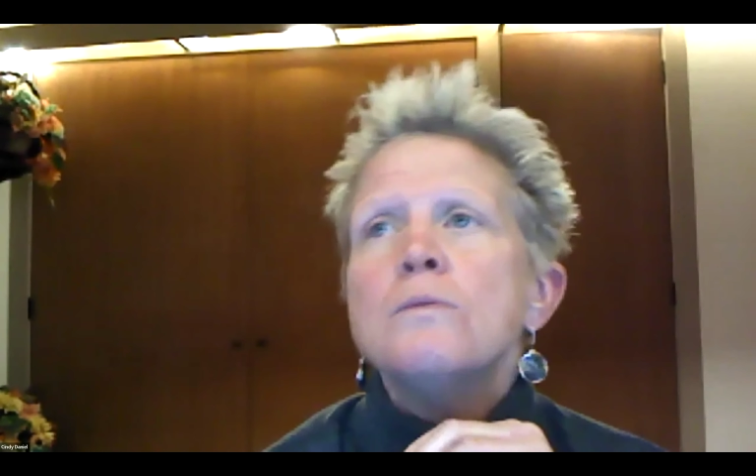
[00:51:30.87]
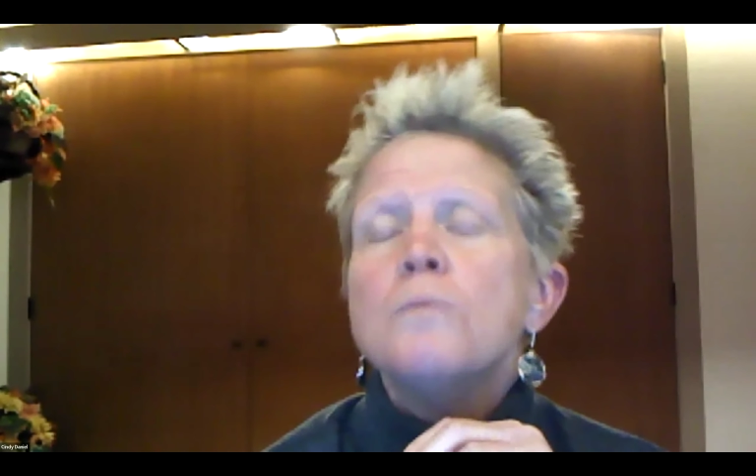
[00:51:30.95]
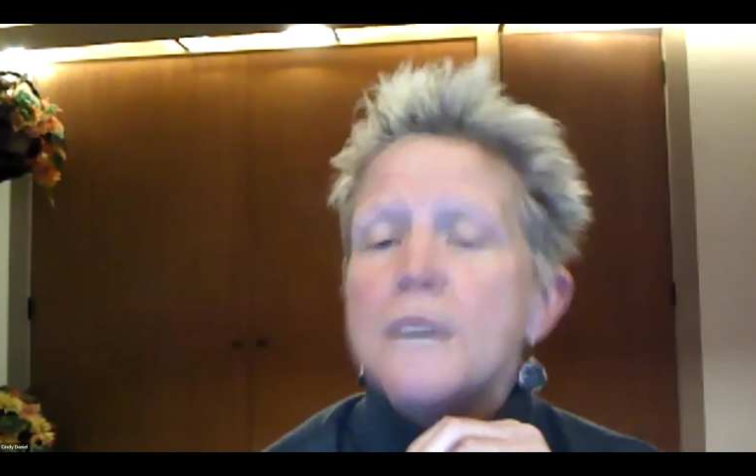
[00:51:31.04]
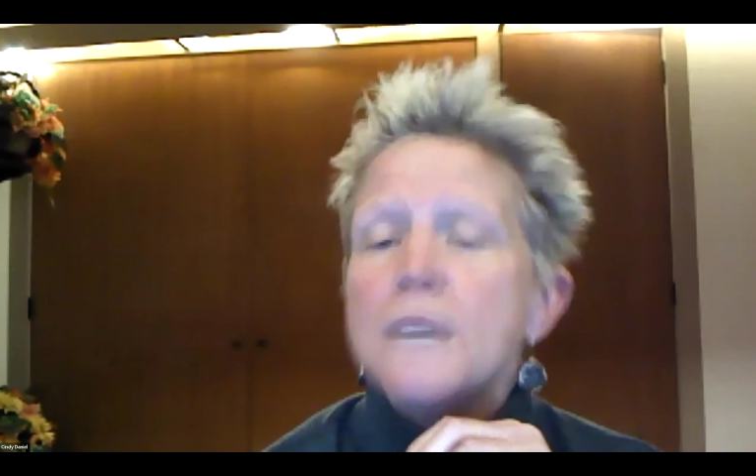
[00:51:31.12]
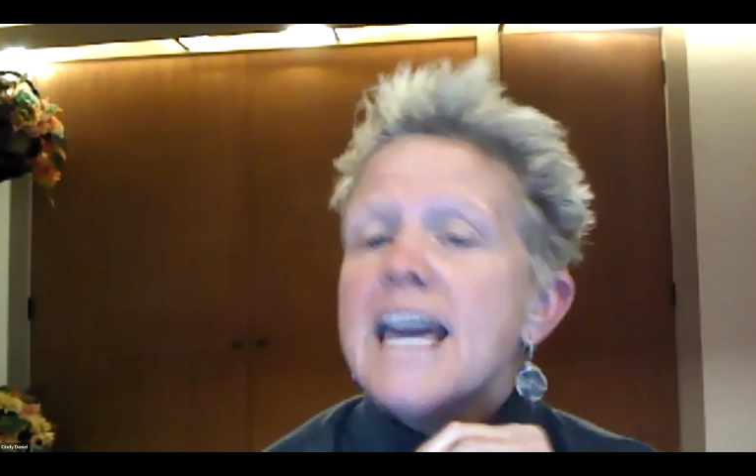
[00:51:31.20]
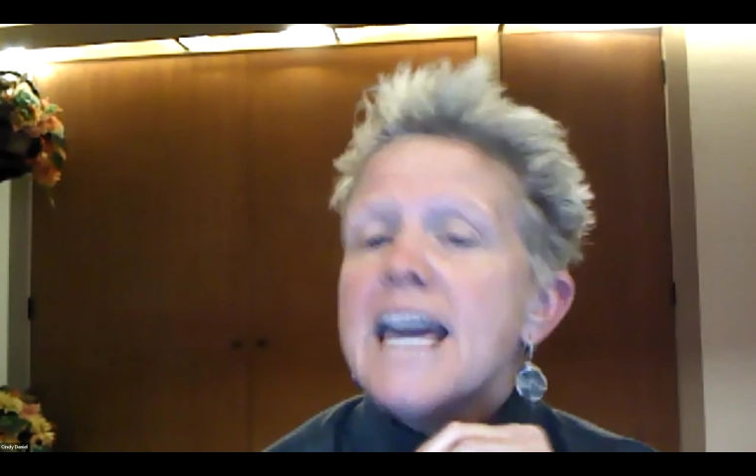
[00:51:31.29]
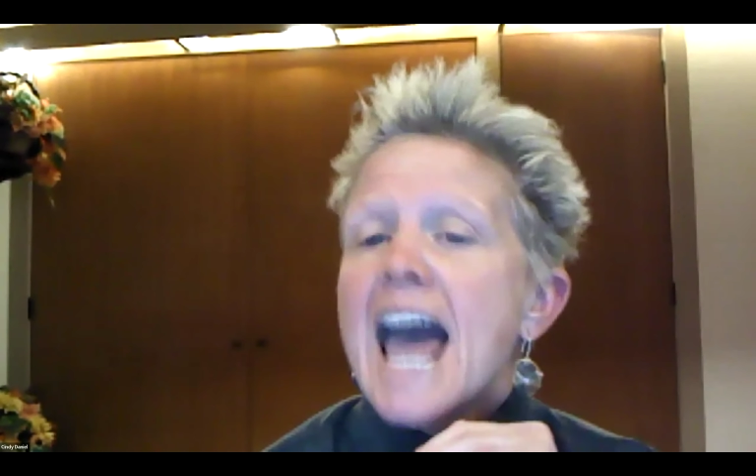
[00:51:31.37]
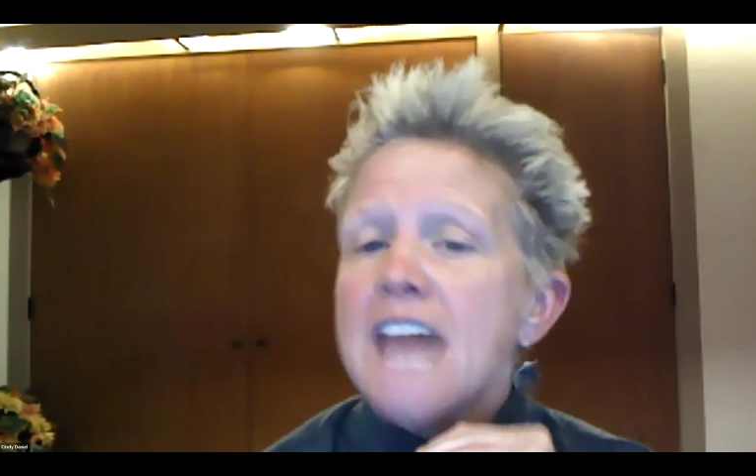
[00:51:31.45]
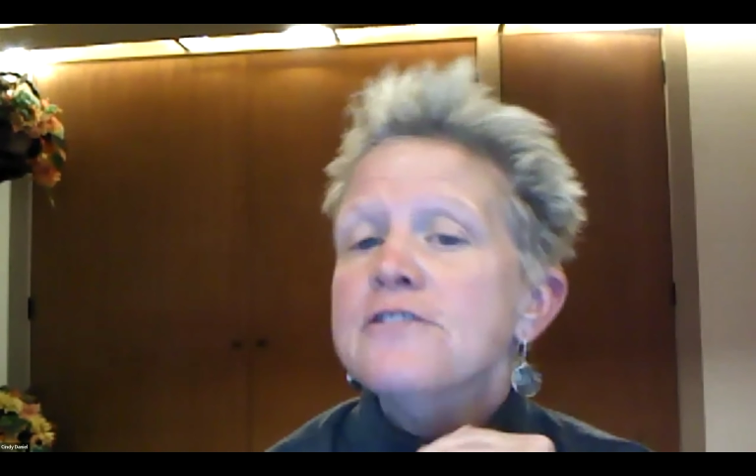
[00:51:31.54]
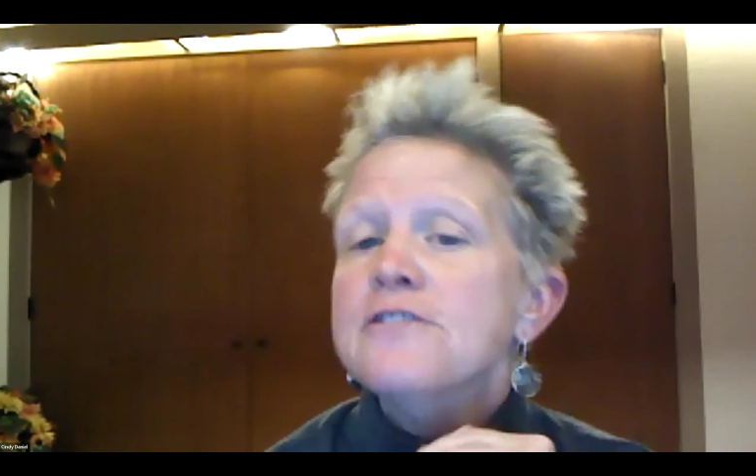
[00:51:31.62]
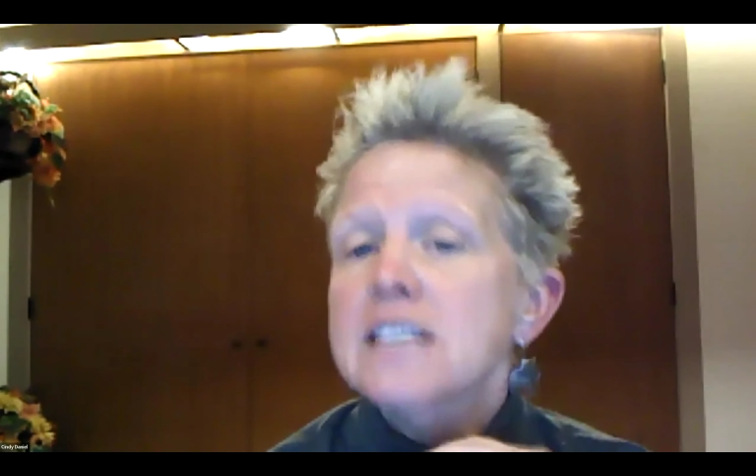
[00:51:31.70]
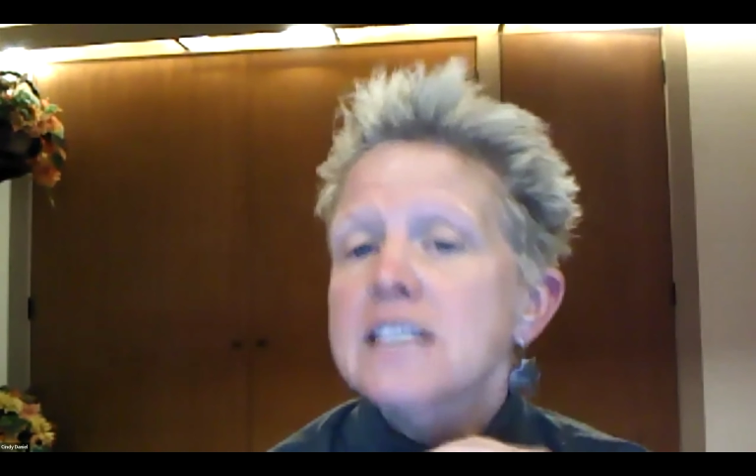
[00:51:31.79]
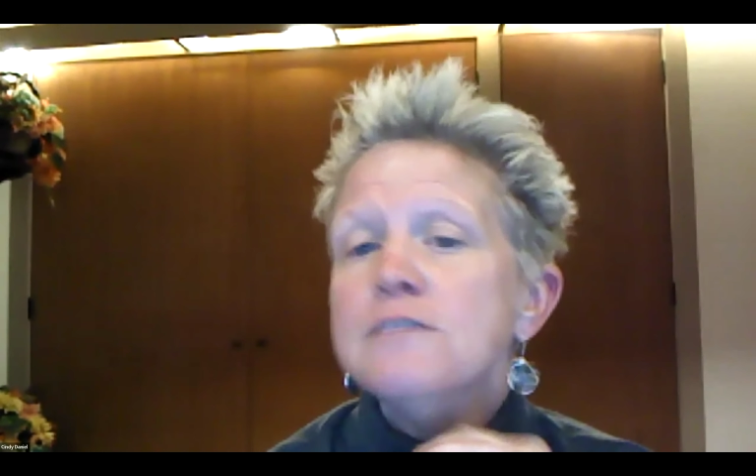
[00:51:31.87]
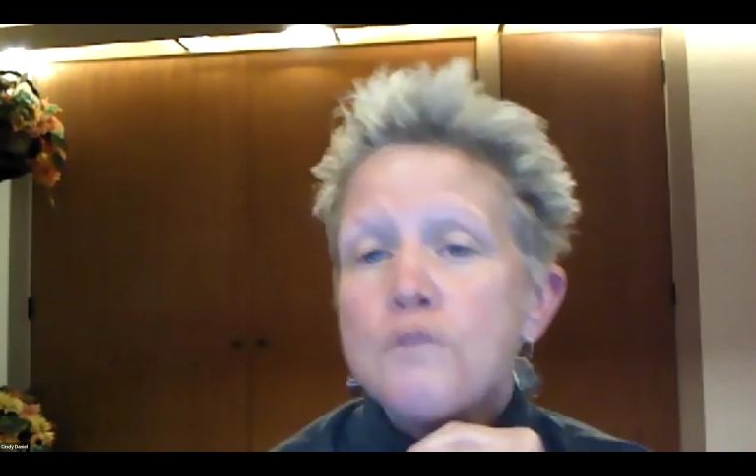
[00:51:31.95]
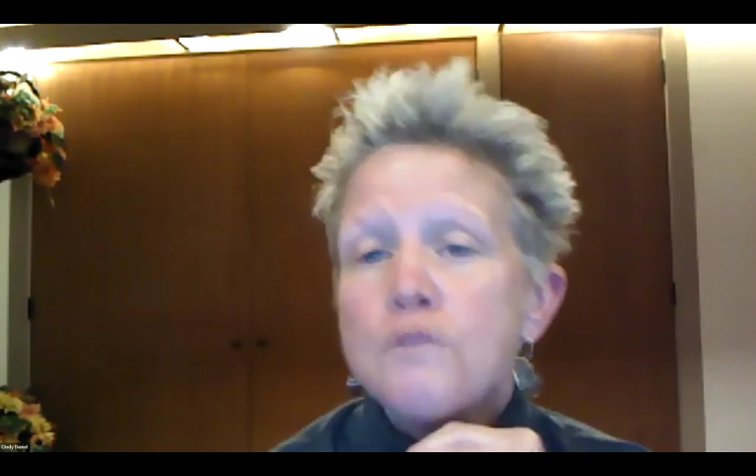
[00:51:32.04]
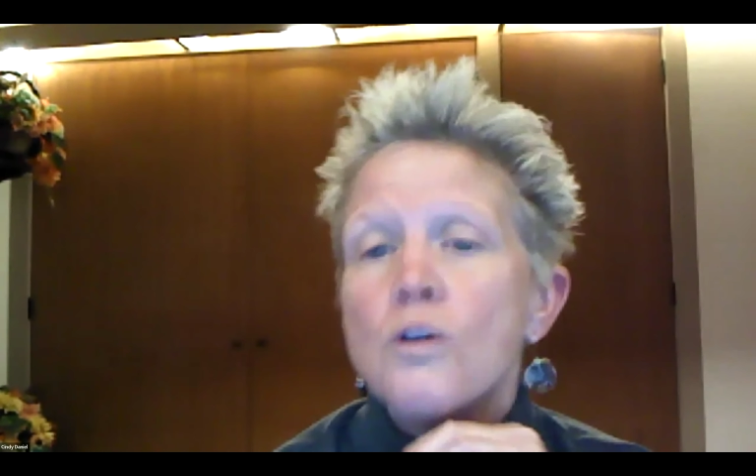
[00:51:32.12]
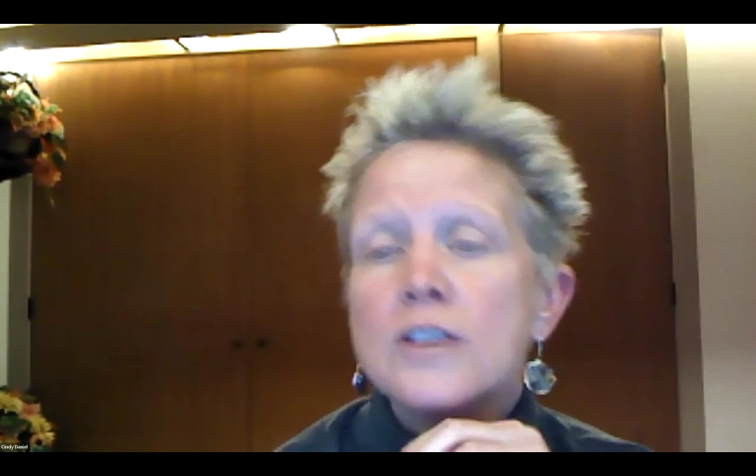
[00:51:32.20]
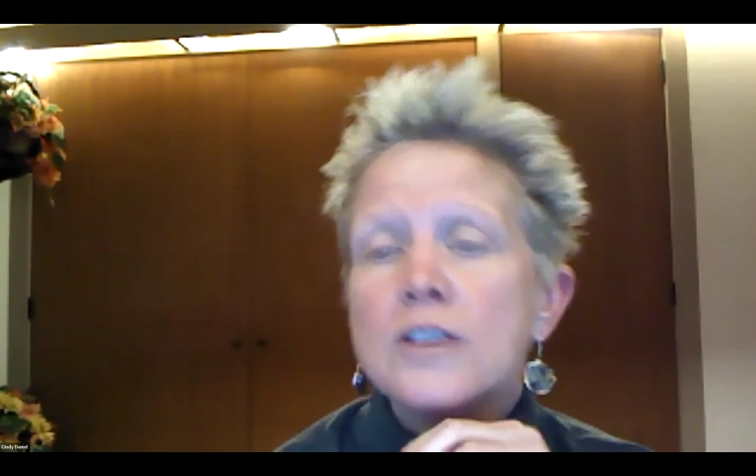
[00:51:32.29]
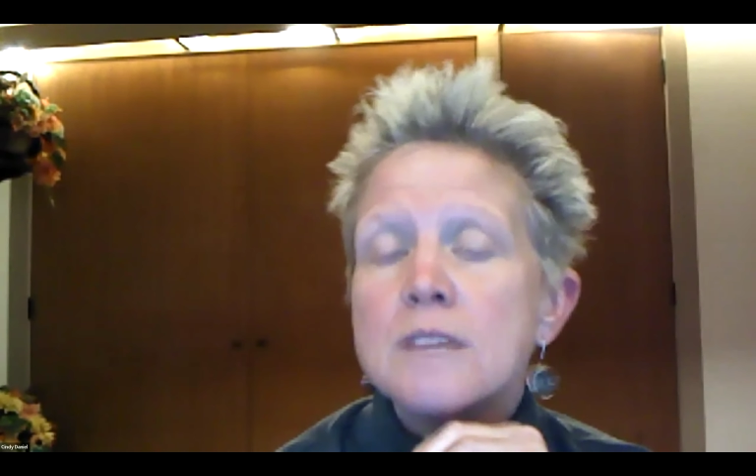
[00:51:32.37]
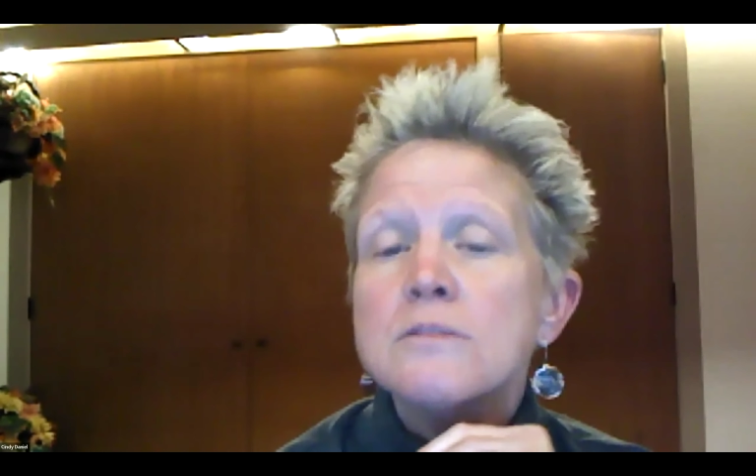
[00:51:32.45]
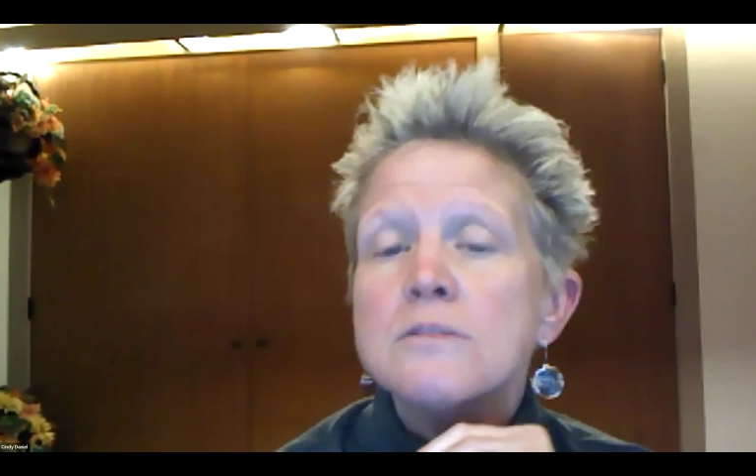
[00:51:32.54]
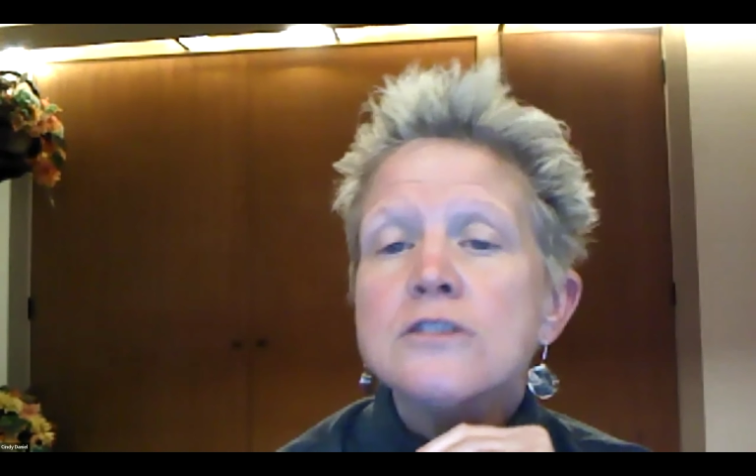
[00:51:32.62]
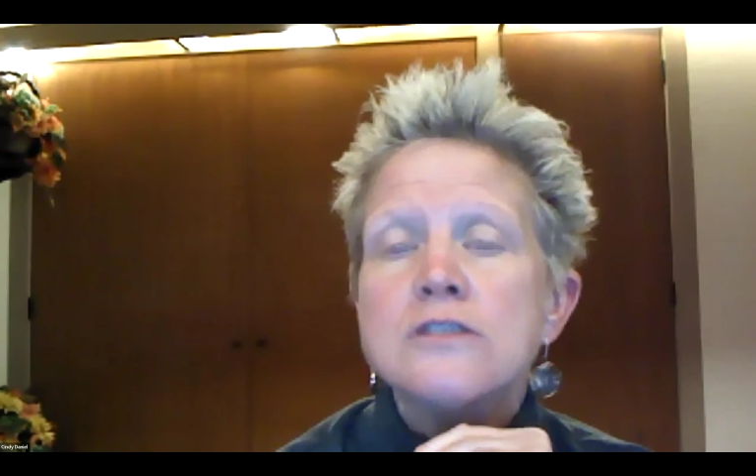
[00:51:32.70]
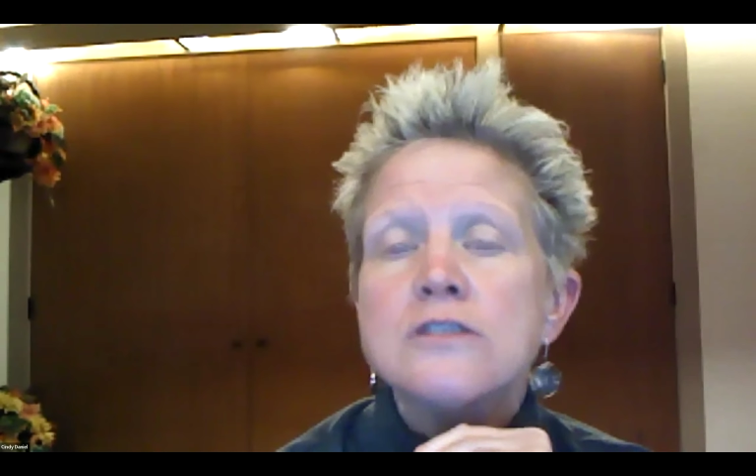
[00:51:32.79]
we had funding for
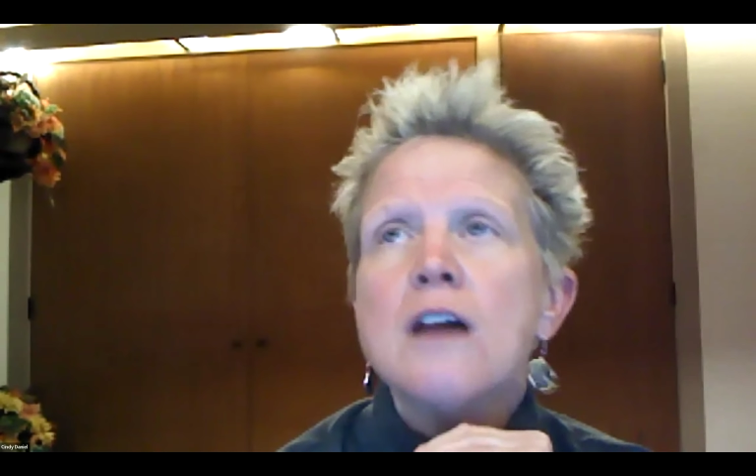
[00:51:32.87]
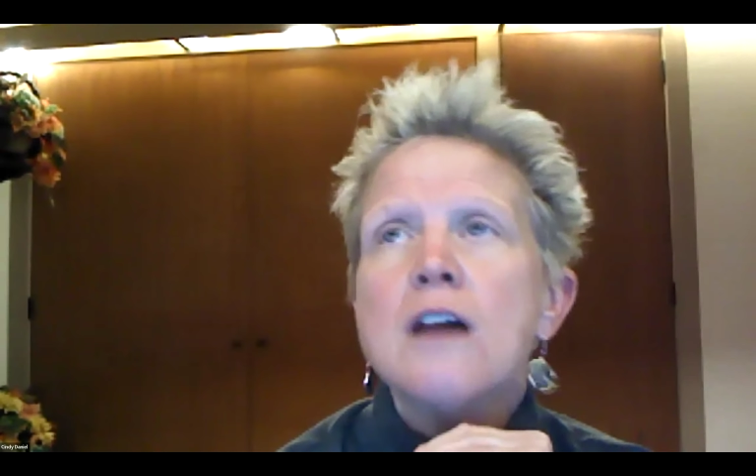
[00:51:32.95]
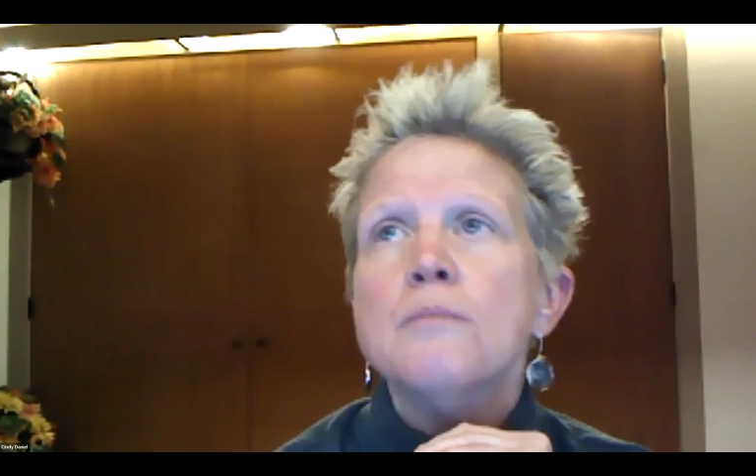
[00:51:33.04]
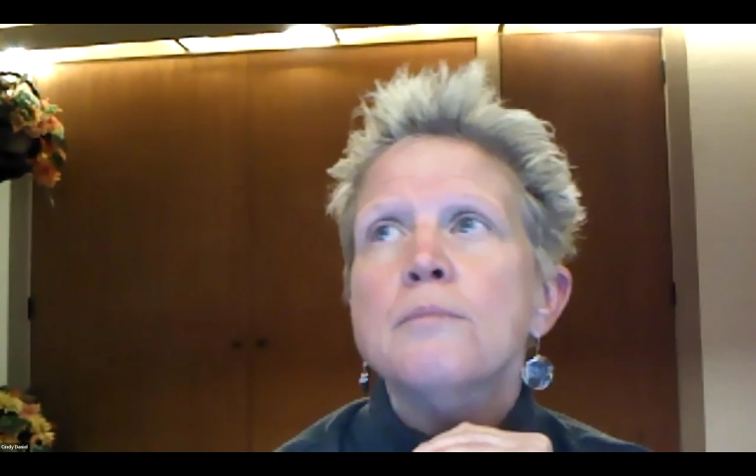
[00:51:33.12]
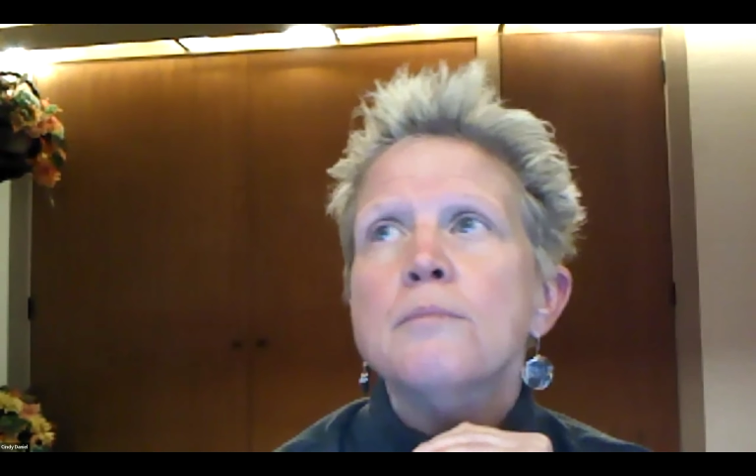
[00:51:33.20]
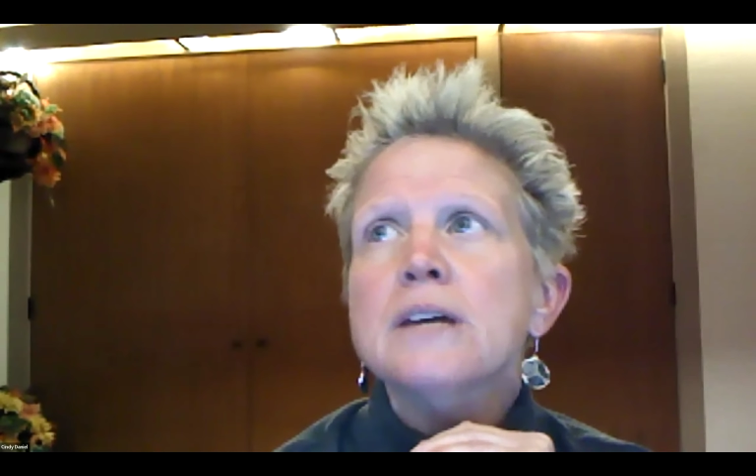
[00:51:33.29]
them to not,